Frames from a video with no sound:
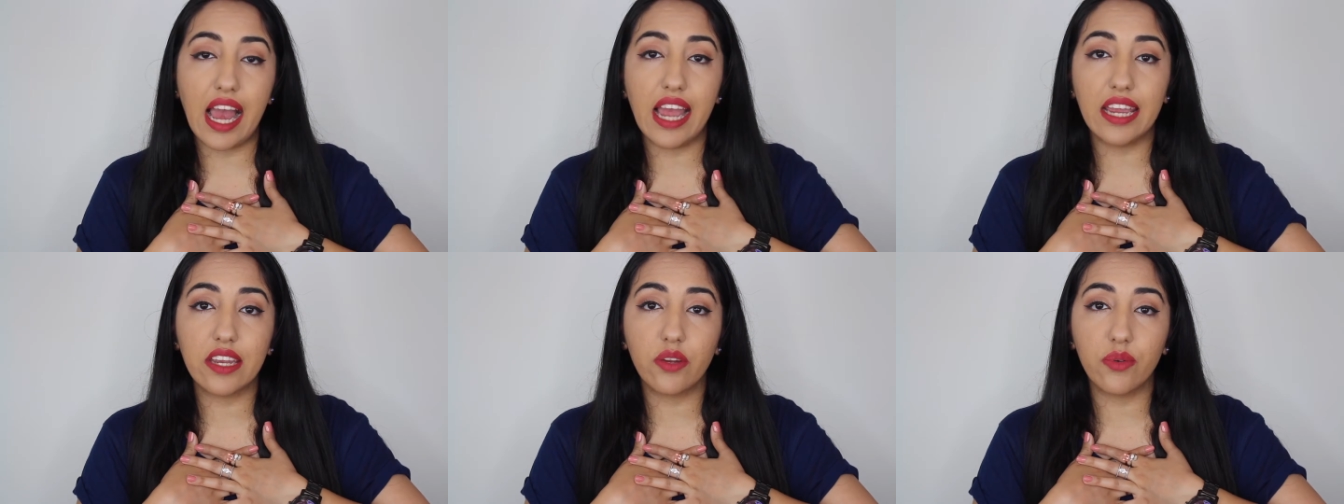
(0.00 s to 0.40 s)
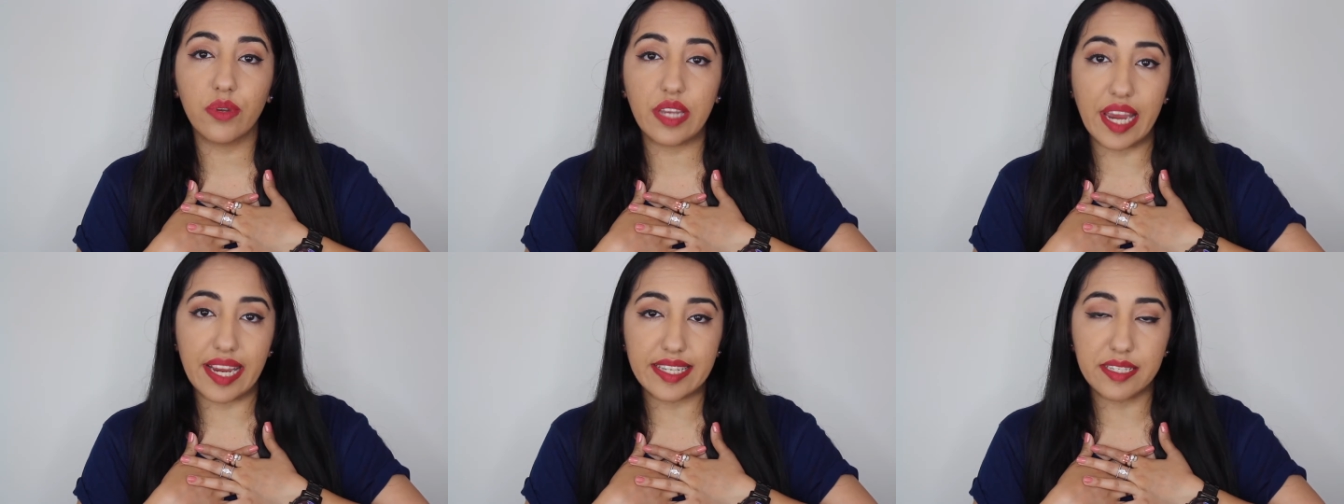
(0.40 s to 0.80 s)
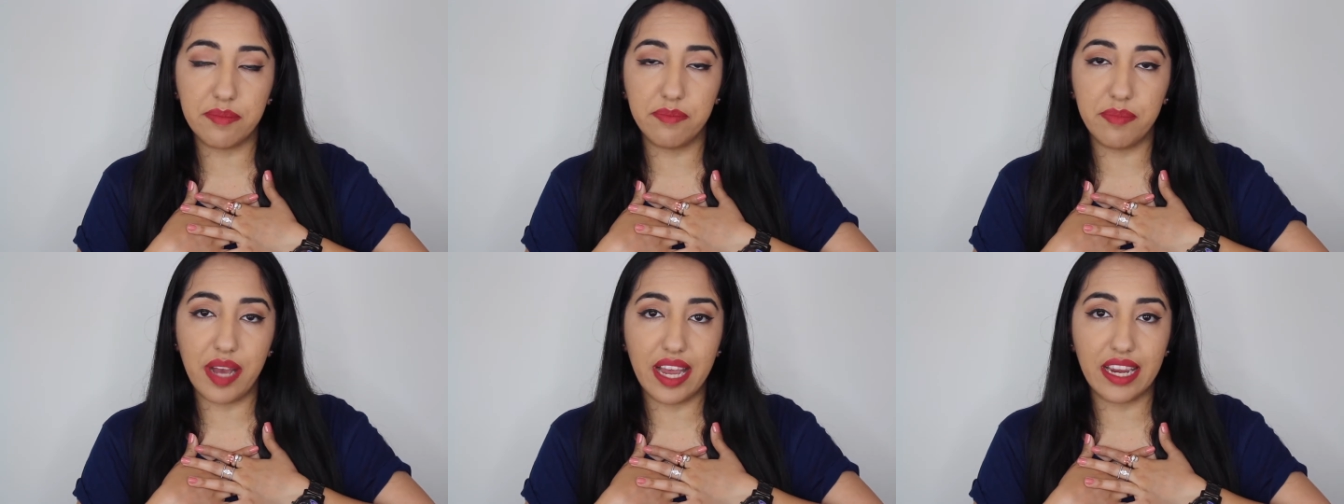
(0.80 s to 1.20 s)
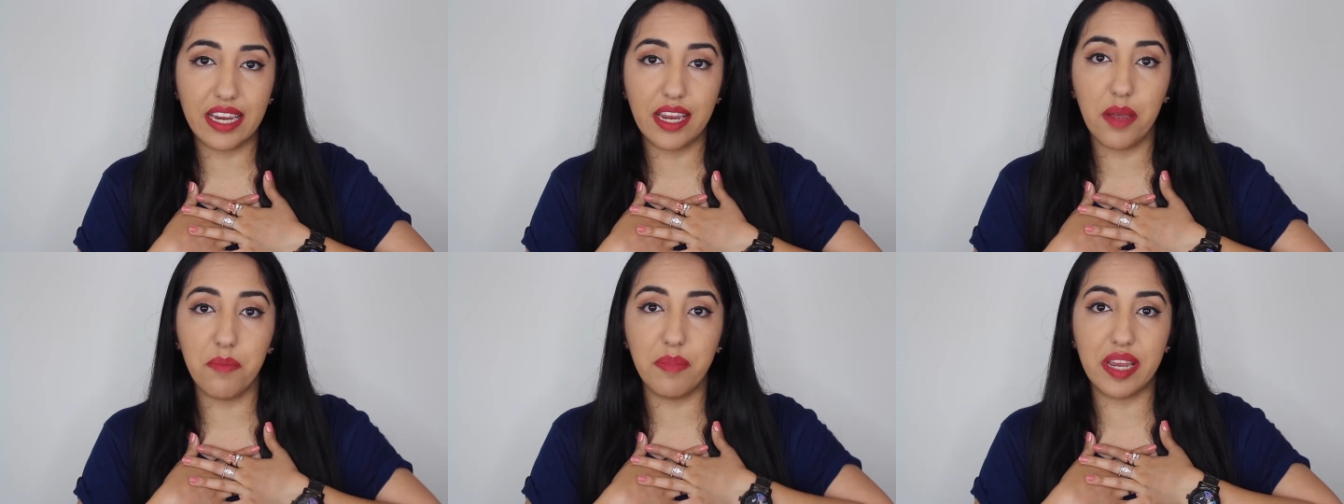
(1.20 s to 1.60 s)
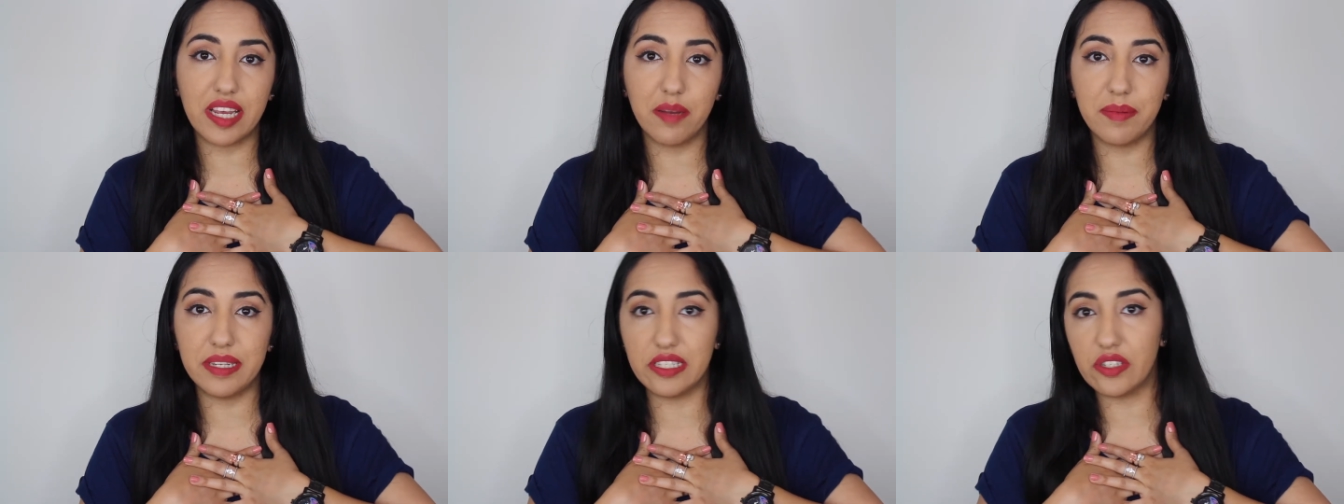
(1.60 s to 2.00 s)
I create my
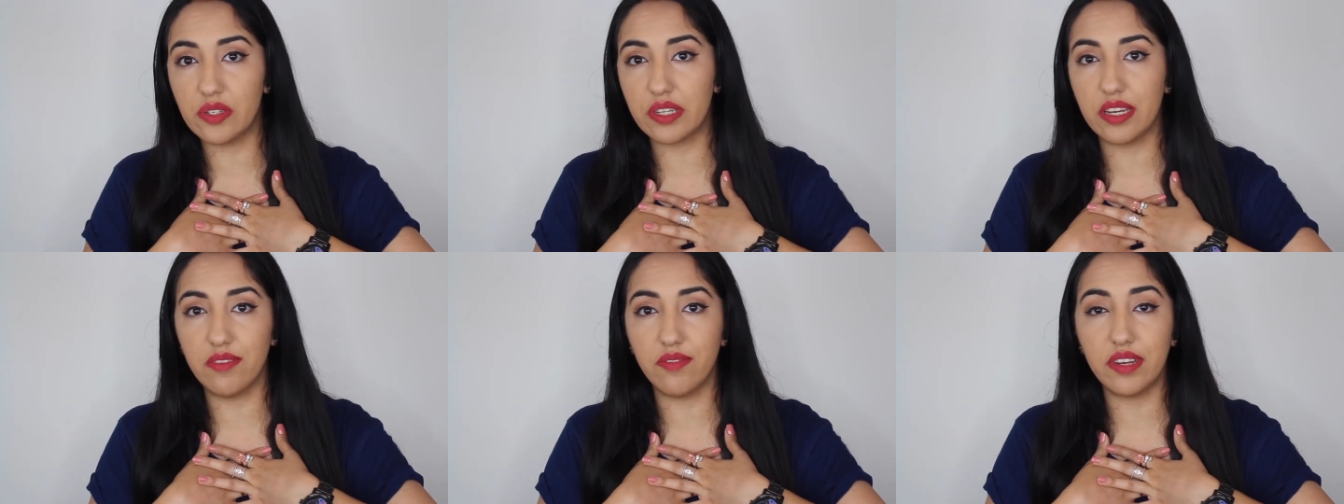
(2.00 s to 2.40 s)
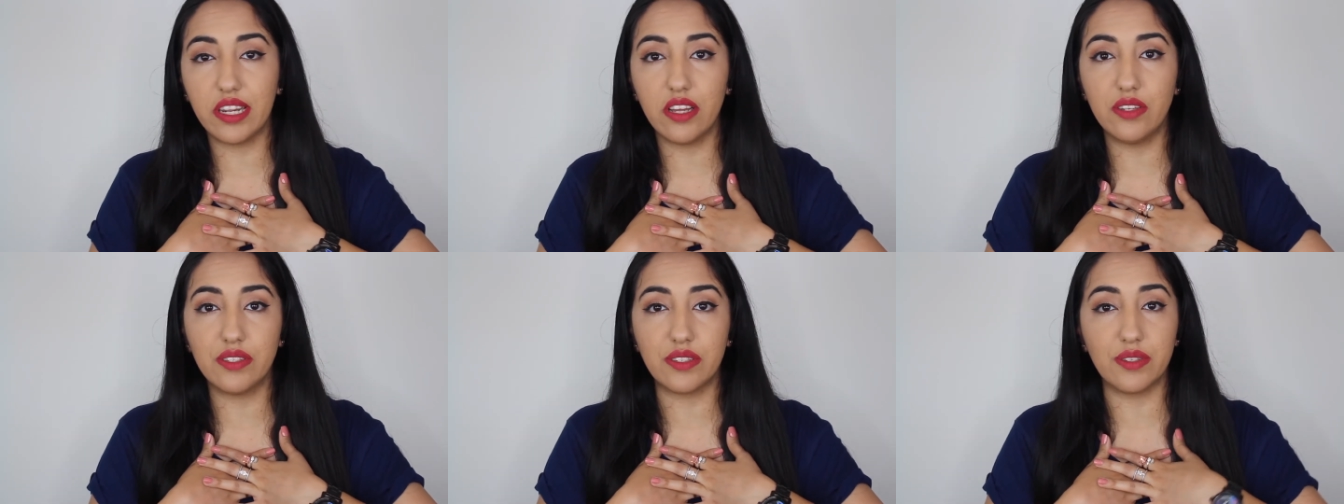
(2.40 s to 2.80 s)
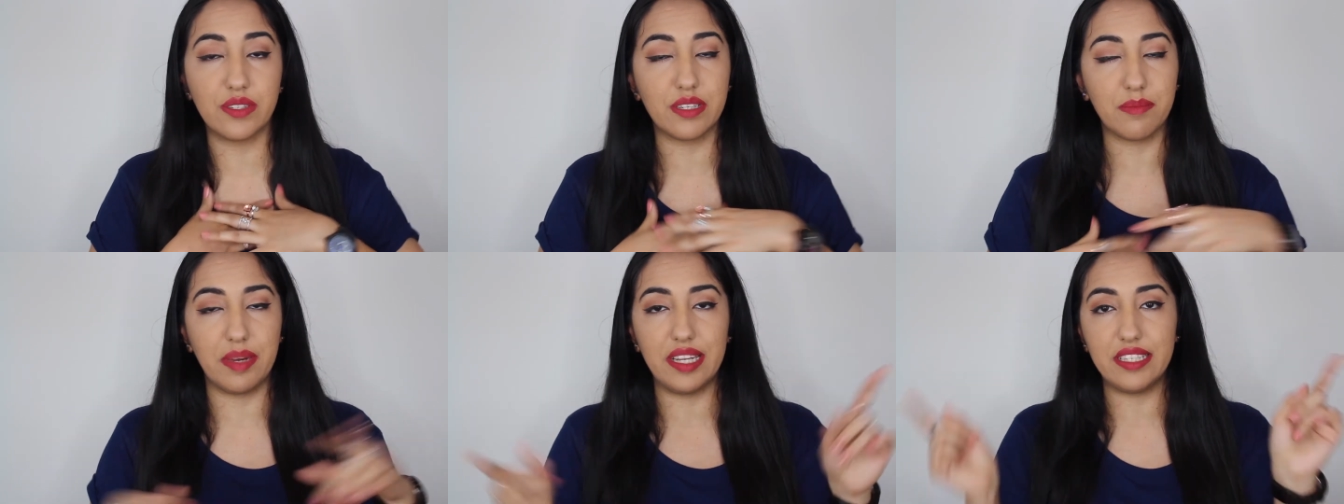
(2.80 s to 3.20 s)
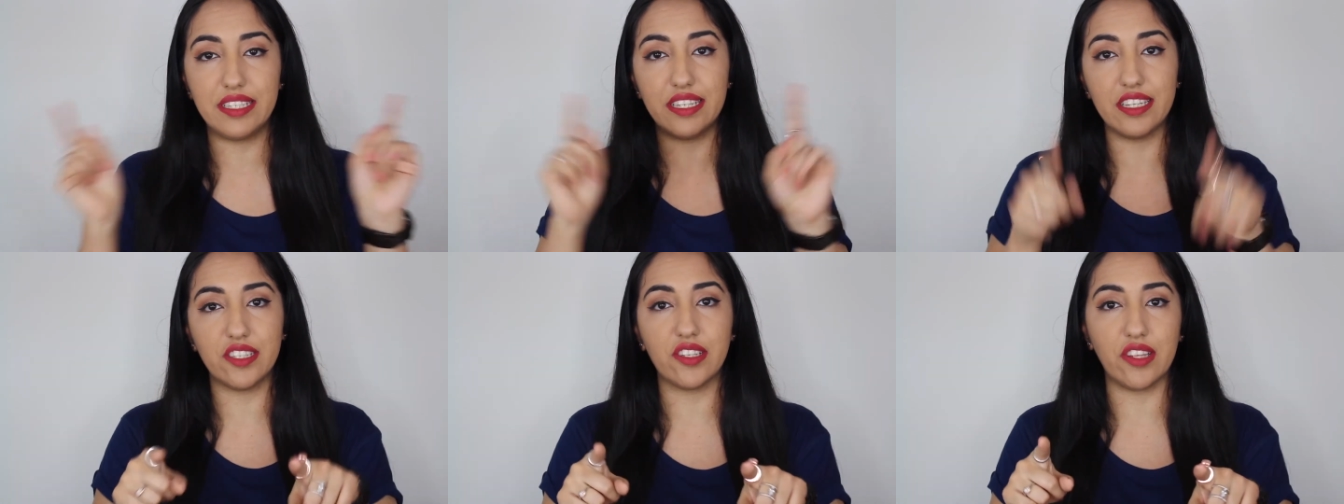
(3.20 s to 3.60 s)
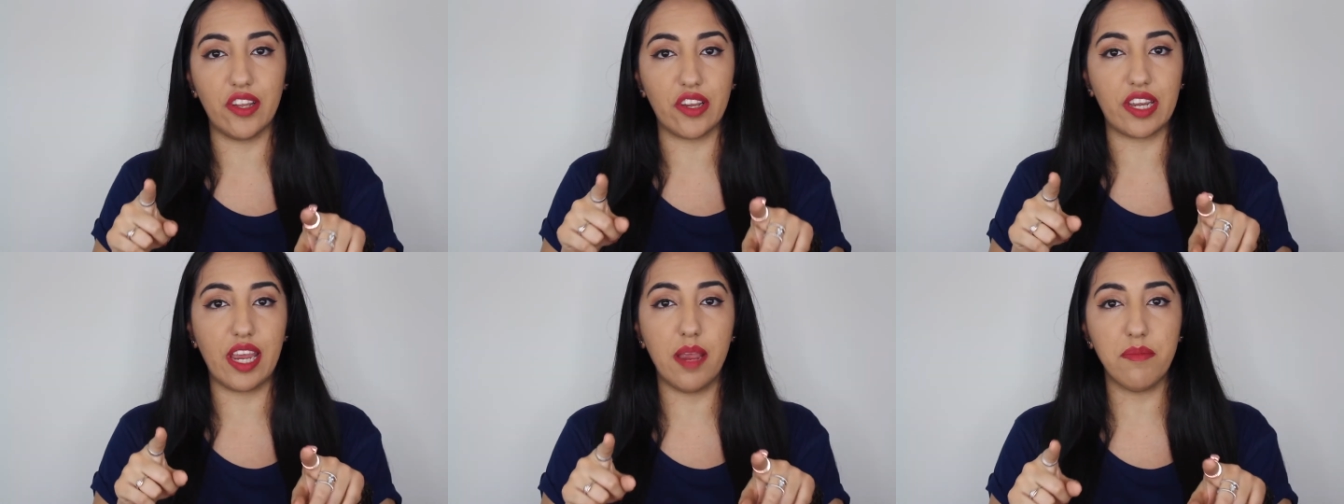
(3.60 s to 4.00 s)
makeup Instagram videos using my
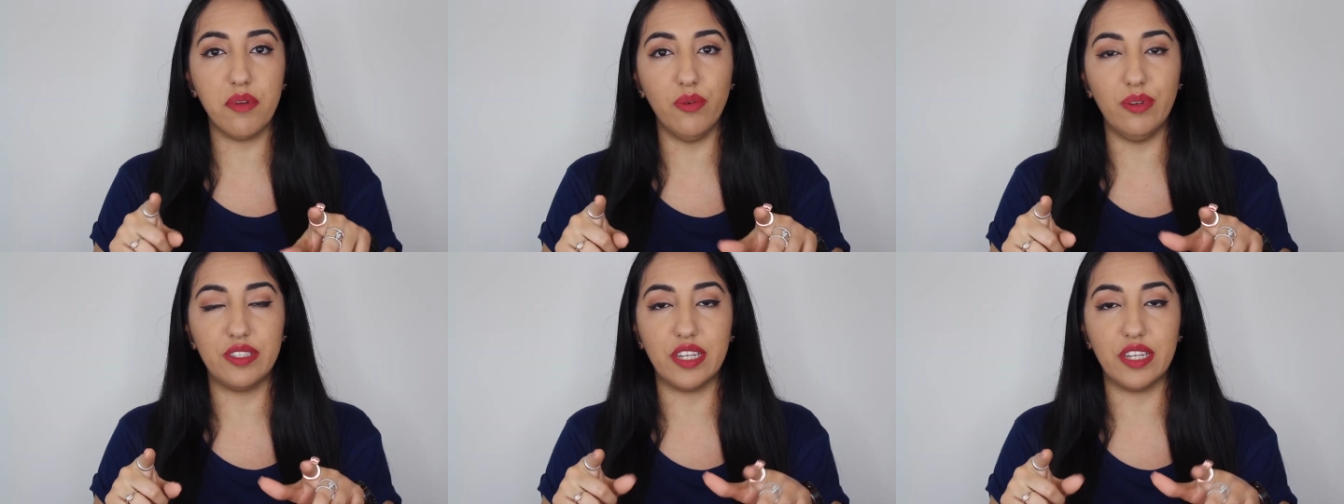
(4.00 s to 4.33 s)
DSLR camera,